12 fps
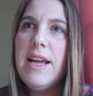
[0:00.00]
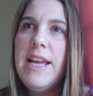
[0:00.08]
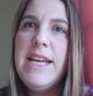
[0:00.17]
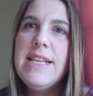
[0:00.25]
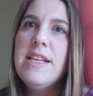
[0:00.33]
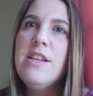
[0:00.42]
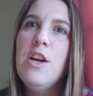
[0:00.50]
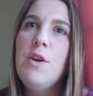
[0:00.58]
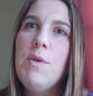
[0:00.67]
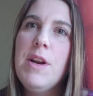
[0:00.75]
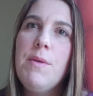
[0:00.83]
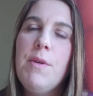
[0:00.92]
he didn't
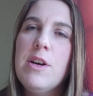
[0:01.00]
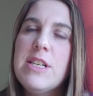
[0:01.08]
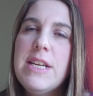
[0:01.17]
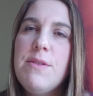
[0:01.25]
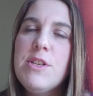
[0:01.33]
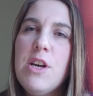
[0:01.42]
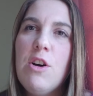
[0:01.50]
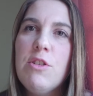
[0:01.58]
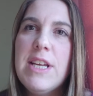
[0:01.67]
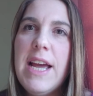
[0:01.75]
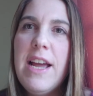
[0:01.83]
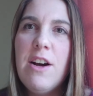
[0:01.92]
know what it was. It was at
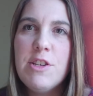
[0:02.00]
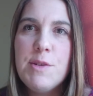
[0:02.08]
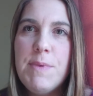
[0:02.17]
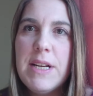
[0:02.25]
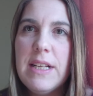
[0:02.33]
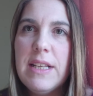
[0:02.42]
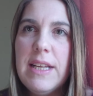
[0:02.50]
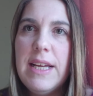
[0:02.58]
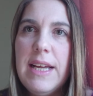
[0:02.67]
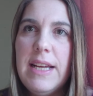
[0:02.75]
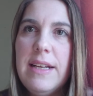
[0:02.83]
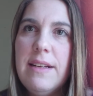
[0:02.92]
Alderhay Hospital
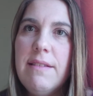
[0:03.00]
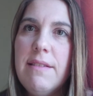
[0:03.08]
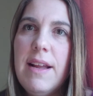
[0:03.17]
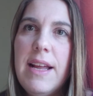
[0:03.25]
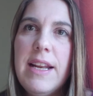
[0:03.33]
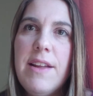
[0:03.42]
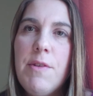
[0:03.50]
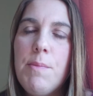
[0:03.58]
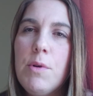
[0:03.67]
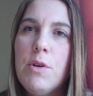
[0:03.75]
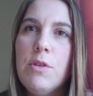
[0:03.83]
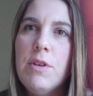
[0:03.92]
in
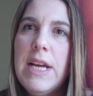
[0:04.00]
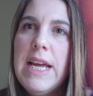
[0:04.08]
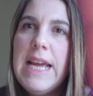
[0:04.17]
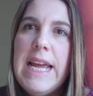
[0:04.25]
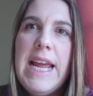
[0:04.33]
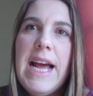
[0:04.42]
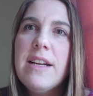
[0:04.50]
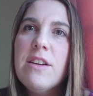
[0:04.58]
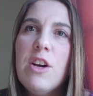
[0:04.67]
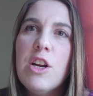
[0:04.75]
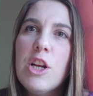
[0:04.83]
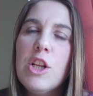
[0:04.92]
Liverpool. He
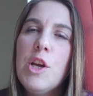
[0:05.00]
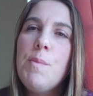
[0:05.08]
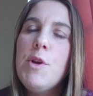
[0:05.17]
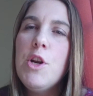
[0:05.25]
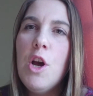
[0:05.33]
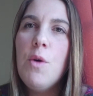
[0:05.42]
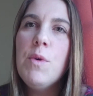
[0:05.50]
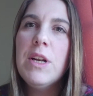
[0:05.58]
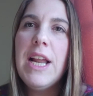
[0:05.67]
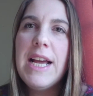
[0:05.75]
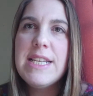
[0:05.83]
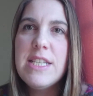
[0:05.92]
hadn't got a clue, but no
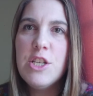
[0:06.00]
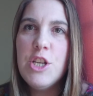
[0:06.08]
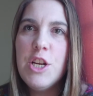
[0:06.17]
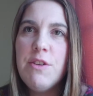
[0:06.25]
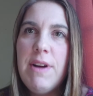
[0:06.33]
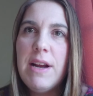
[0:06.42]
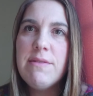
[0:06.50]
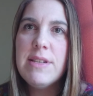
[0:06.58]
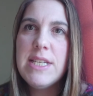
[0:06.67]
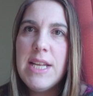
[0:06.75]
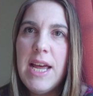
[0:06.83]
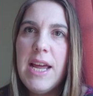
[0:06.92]
one likes to turn around
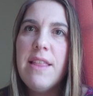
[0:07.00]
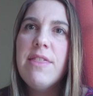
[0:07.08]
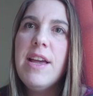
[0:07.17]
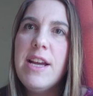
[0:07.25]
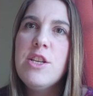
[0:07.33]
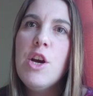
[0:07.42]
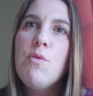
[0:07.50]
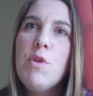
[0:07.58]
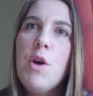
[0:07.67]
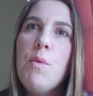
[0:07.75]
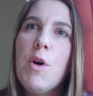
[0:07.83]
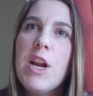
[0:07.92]
and say they don't
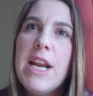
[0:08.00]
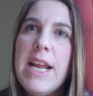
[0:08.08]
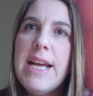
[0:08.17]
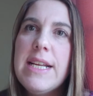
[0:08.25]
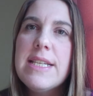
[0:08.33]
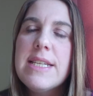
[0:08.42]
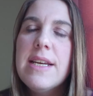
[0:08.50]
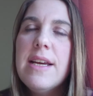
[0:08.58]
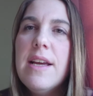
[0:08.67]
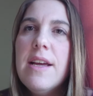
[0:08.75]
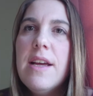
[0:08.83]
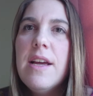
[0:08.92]
know what it is.
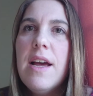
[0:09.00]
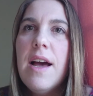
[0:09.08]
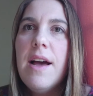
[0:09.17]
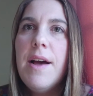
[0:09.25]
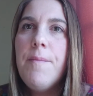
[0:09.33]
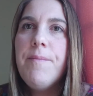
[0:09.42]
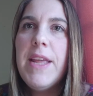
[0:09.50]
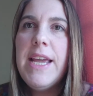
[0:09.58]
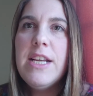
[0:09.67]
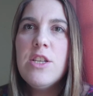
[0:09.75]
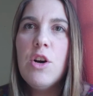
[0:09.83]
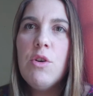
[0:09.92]

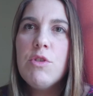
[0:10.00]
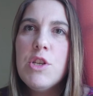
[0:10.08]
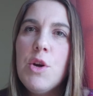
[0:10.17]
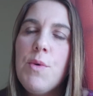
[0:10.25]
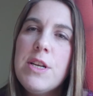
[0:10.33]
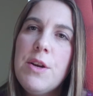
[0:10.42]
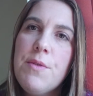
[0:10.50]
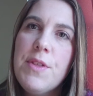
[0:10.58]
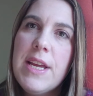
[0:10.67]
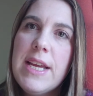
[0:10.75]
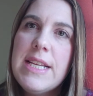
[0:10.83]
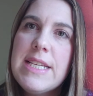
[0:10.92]
He told us, oh, I don't
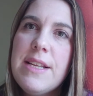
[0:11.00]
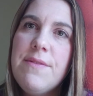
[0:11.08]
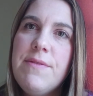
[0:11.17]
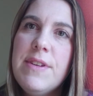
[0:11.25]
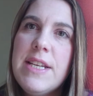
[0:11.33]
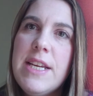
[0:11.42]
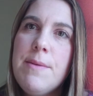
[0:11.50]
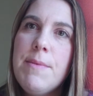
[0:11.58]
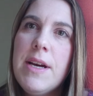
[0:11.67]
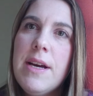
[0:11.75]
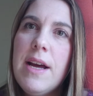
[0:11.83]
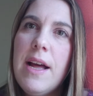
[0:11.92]
think it's
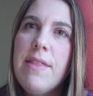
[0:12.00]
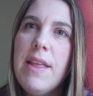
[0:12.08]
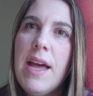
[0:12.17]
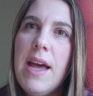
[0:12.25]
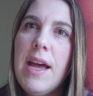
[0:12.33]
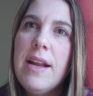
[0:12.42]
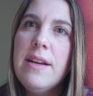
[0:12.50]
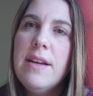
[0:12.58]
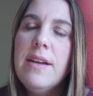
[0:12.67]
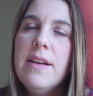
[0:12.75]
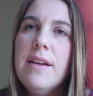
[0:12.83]
lymphedema, and then